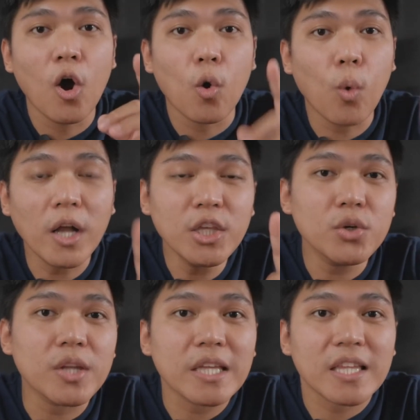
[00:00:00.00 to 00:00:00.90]
one
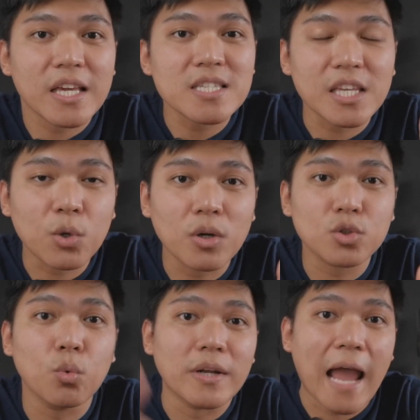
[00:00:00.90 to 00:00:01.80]
unit is equal
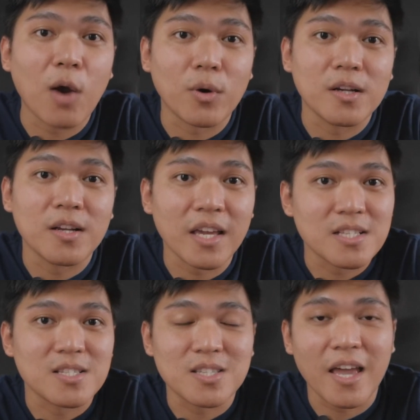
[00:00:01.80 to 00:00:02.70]
to one hour,
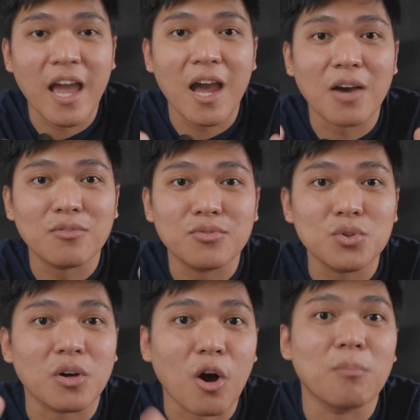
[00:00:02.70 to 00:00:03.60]
hence I have
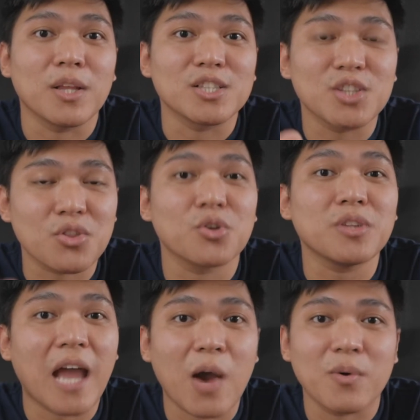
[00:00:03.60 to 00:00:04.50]
to accomplish
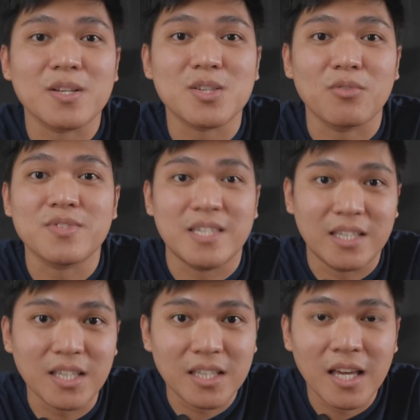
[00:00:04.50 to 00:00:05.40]
30 hours of
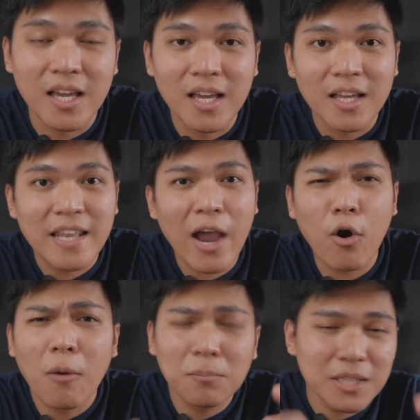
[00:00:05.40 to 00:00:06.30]
CE.
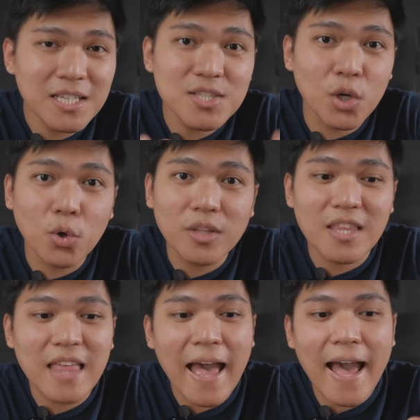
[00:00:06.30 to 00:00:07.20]
Now, please note
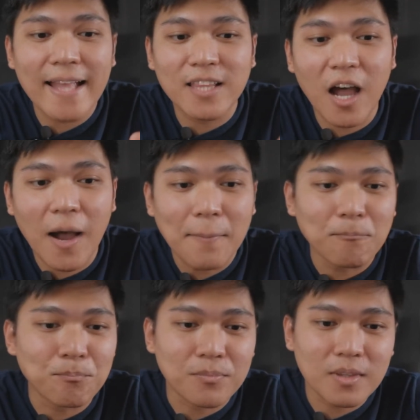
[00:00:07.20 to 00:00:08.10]
that
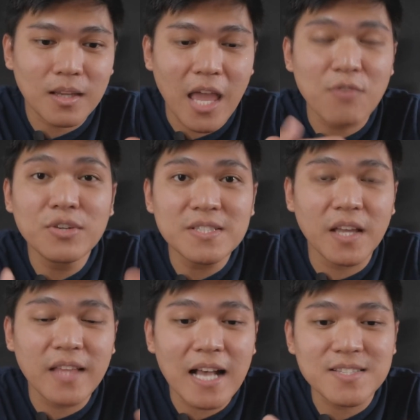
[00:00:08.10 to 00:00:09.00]
um, every
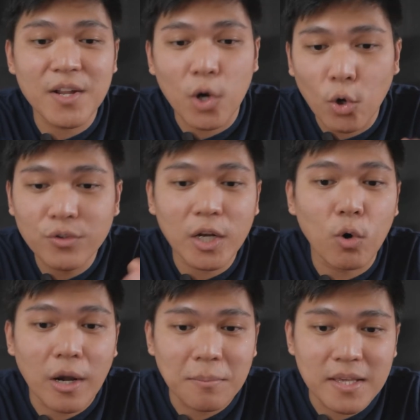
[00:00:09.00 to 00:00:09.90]
state has their own
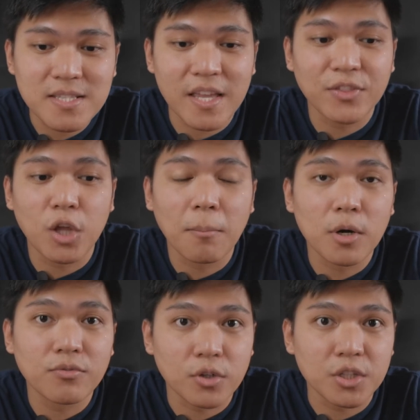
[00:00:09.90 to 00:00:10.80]
requirements and
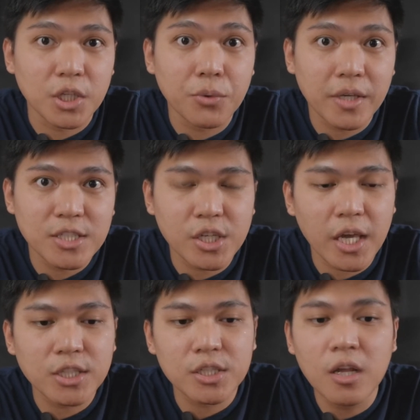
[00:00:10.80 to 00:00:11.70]
number of continuing
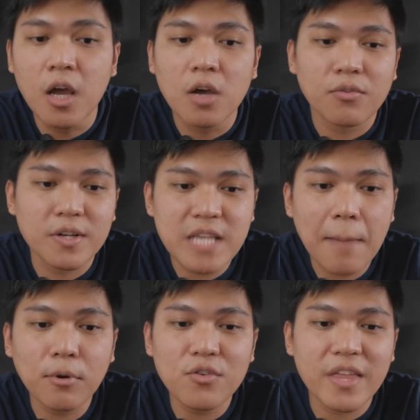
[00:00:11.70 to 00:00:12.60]
education. For
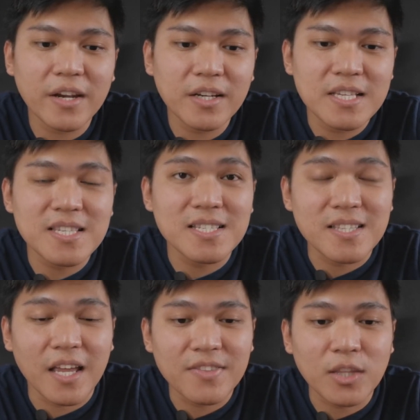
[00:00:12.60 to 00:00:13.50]
example, there is a
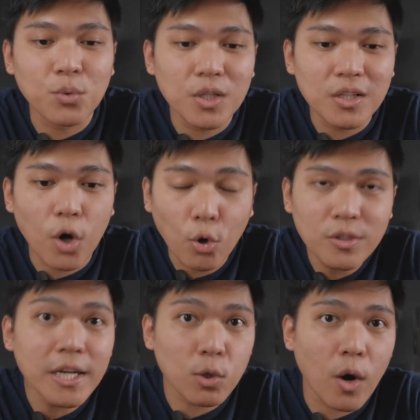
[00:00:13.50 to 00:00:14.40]
state that will
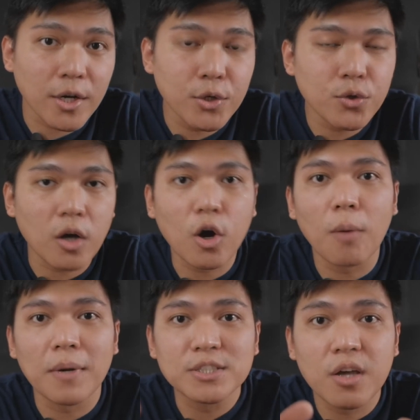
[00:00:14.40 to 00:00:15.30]
only require you to
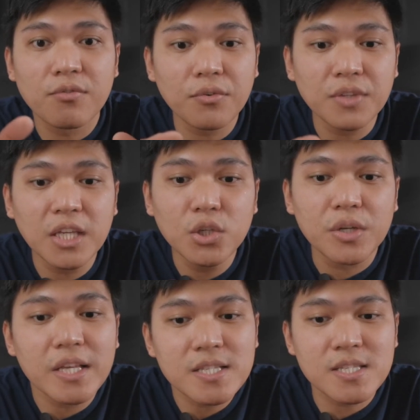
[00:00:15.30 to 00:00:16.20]
accomplish 15
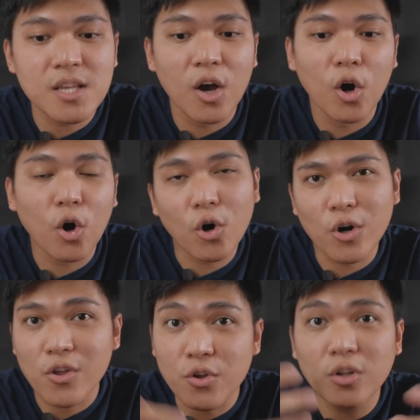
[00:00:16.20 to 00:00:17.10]
units
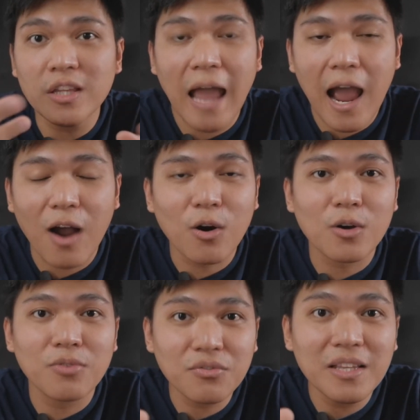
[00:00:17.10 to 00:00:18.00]
or 30 uh,
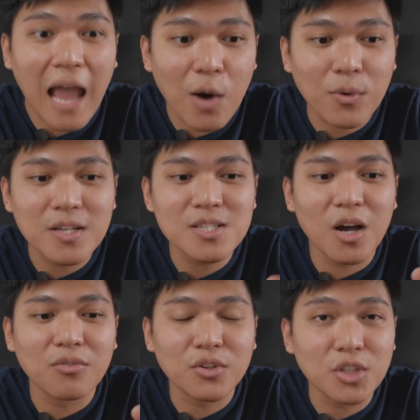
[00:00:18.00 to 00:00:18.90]
or 15 hours
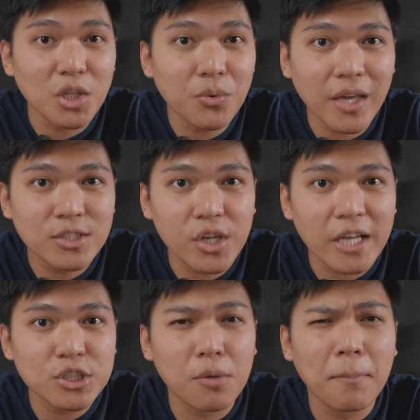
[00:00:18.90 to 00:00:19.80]
of continuing
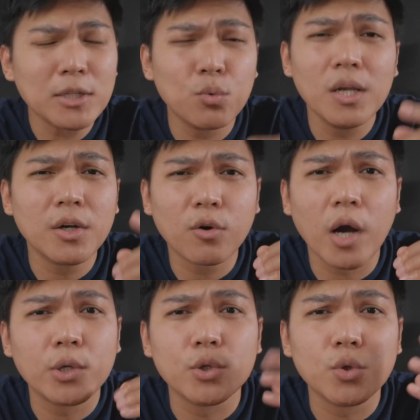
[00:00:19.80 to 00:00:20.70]
education but will
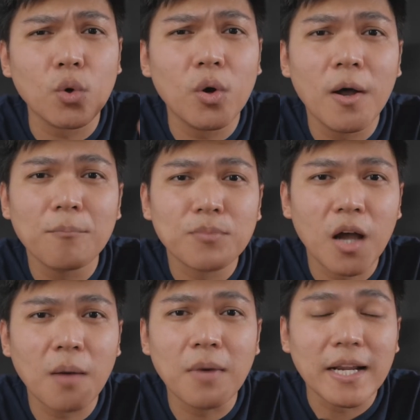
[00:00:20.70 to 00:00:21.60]
require you to
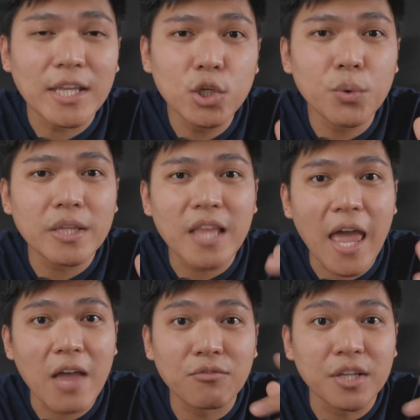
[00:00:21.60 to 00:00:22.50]
um, renew it
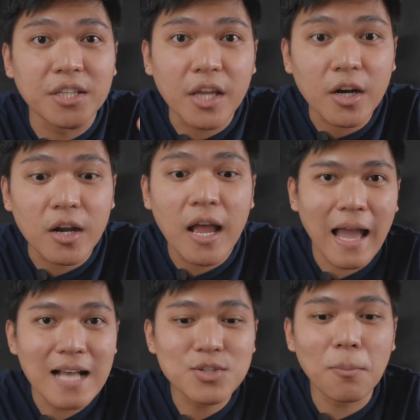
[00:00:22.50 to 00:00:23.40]
every year
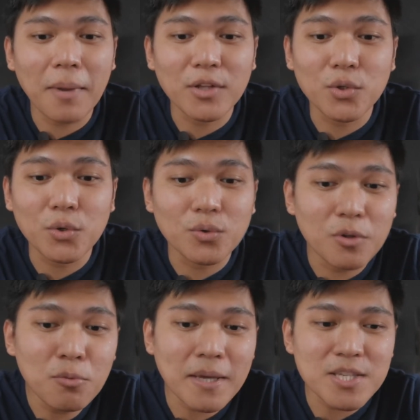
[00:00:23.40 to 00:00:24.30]
as compared to
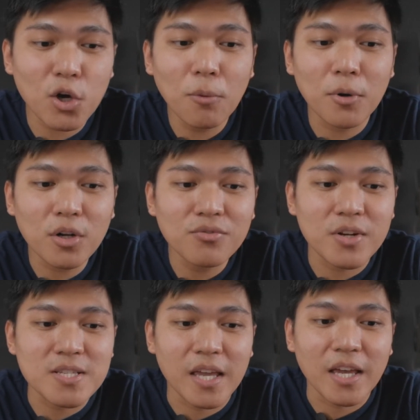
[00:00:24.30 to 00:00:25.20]
New Mexico Board of
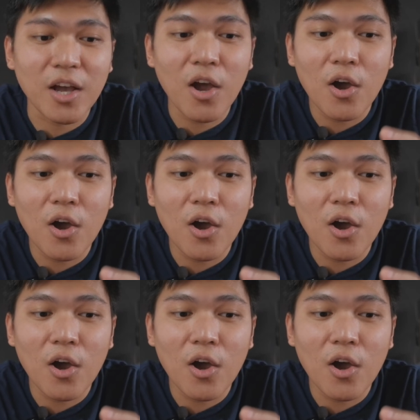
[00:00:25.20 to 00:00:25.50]
Nursing